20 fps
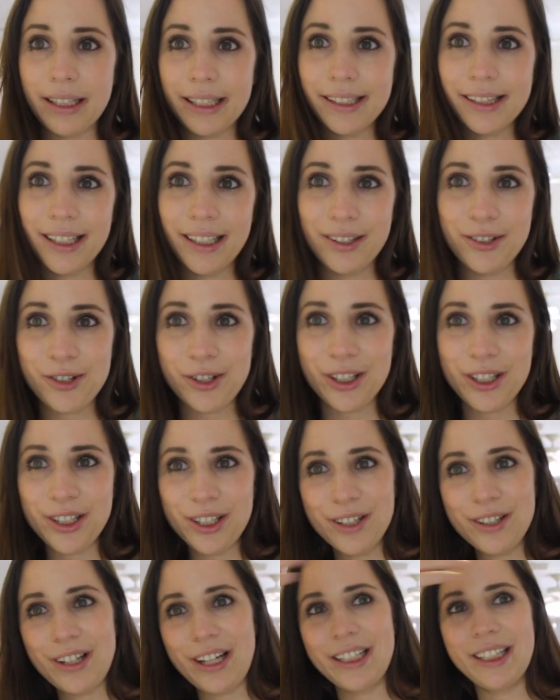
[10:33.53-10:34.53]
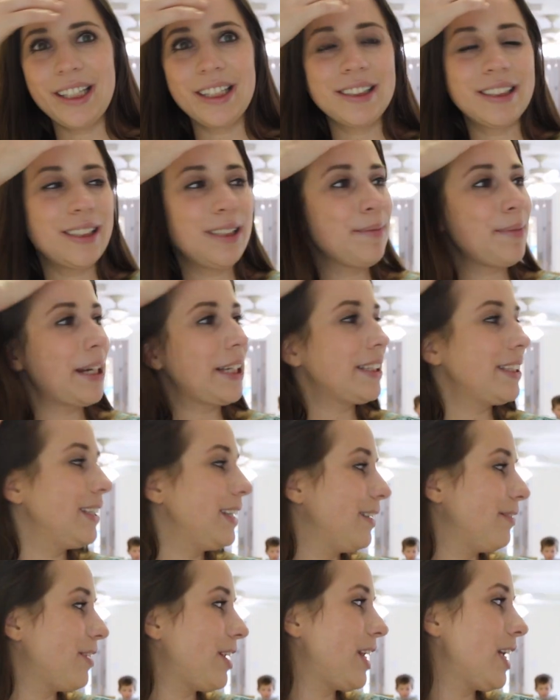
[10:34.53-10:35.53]
like they usually do. Like, y'all see in my
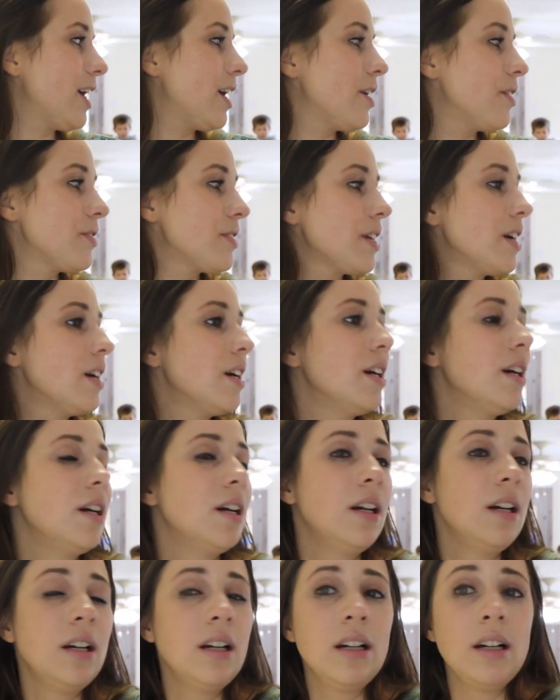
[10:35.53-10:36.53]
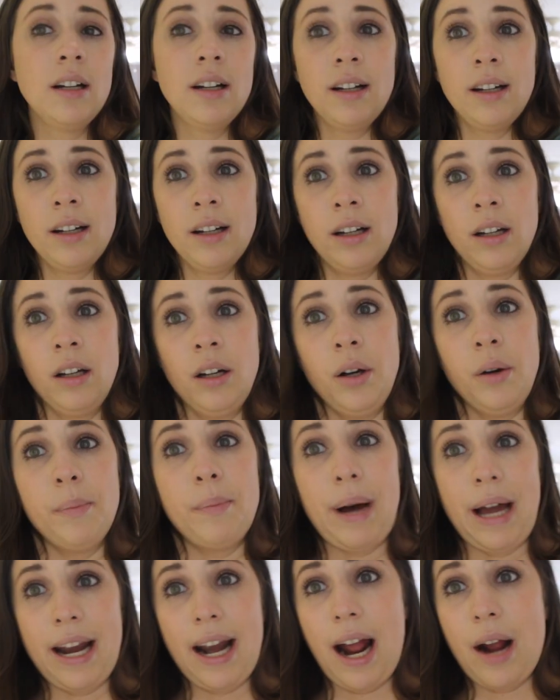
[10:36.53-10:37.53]
cleaning videos.
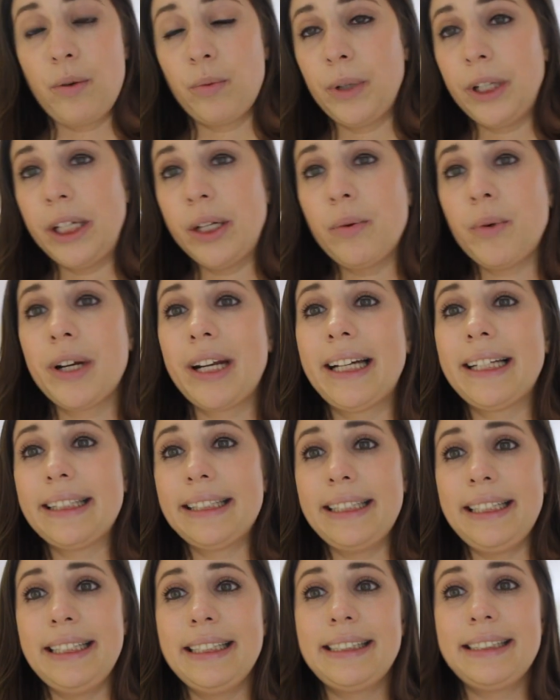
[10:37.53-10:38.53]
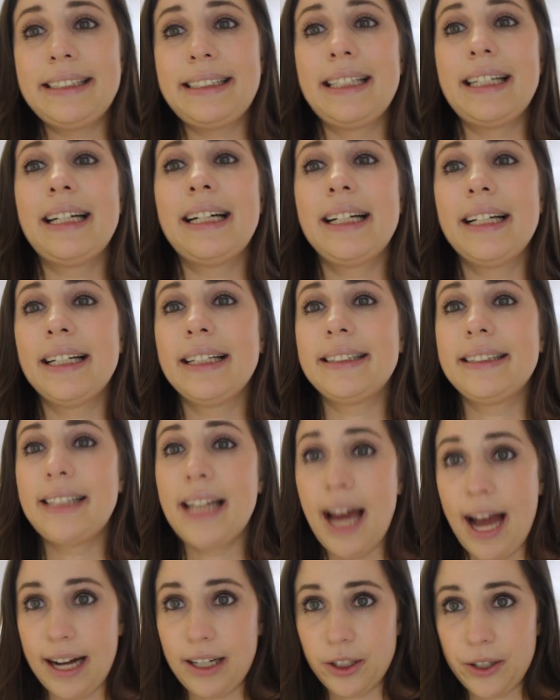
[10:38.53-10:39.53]
But I really want to at least
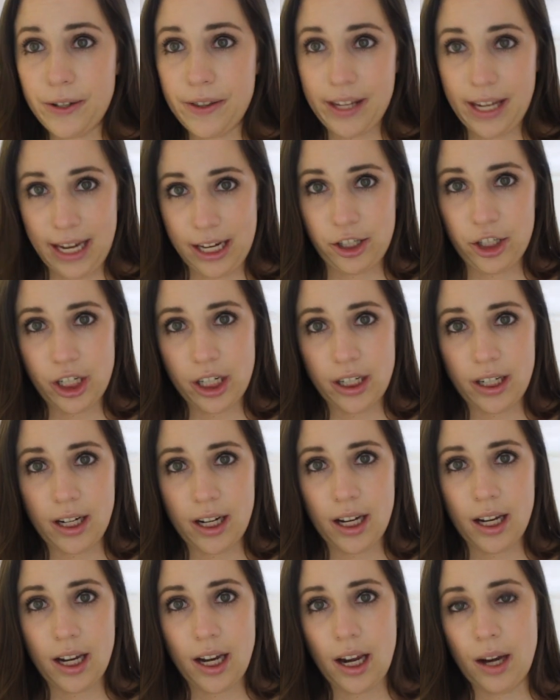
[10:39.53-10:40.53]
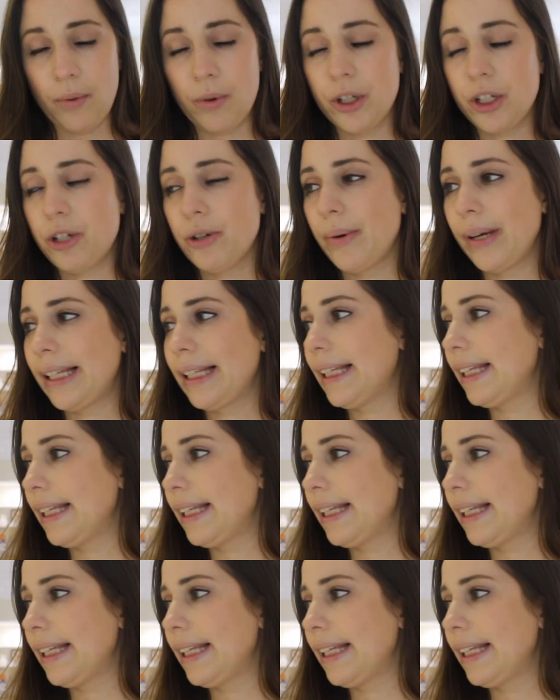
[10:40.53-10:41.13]
tackle the kitchen. I want to at